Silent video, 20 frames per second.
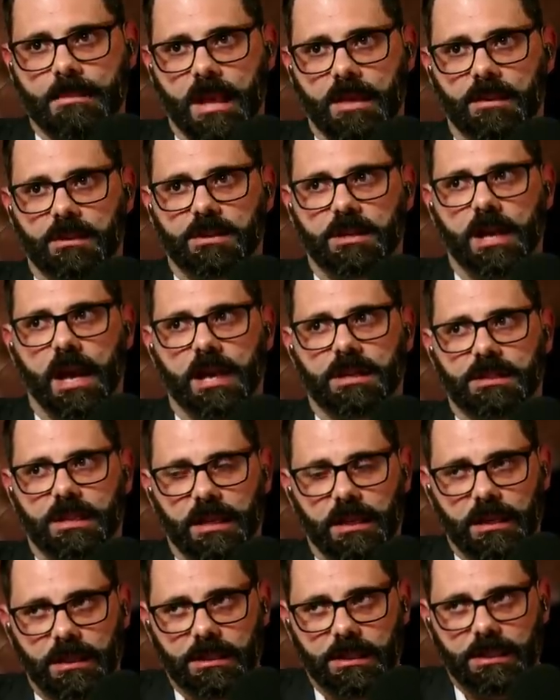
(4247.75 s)
And that
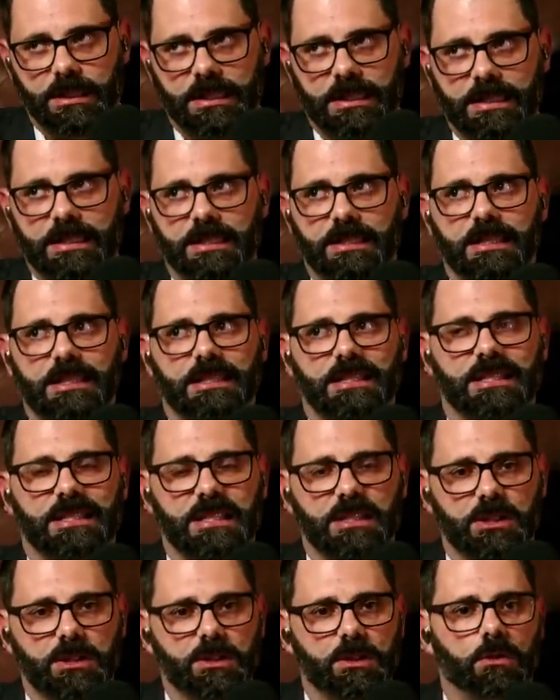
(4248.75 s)
she needs, in
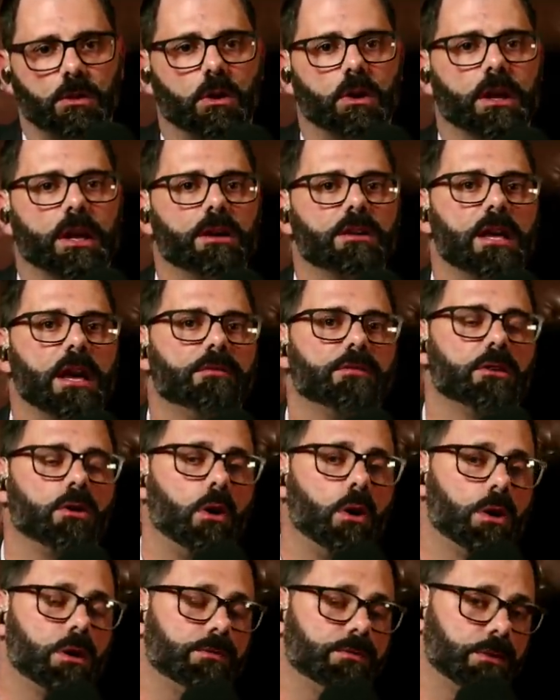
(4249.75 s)
addition to long hair, to have an
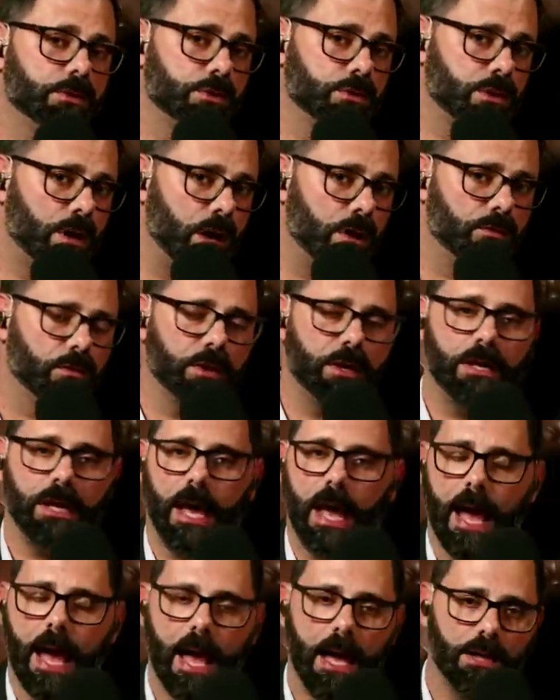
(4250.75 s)
artificial covering, a
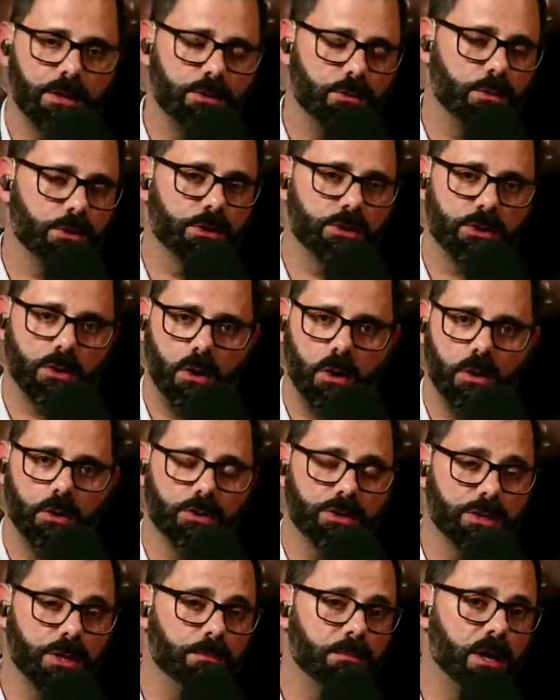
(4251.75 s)
hat or a shawl or
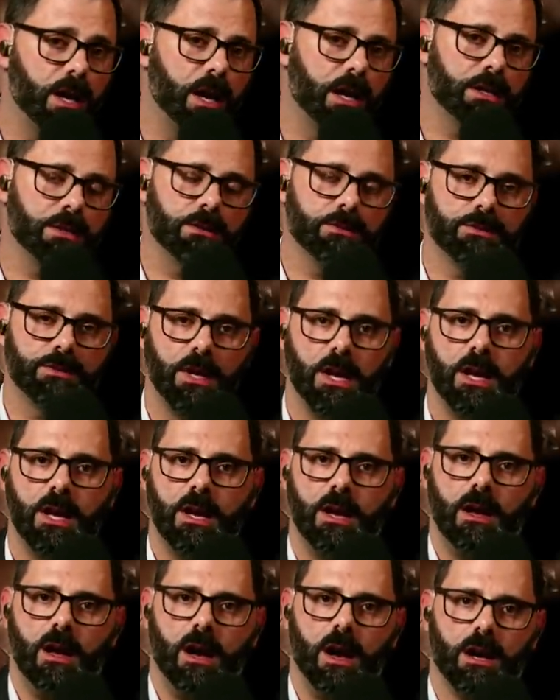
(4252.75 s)
some kind of
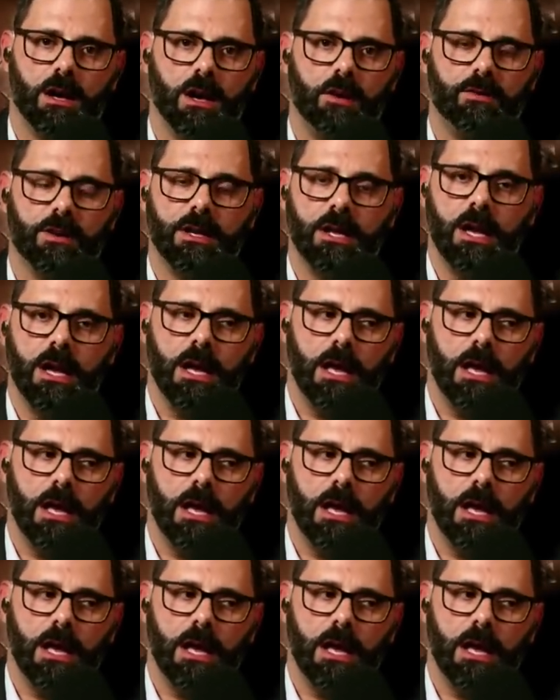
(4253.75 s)
covering.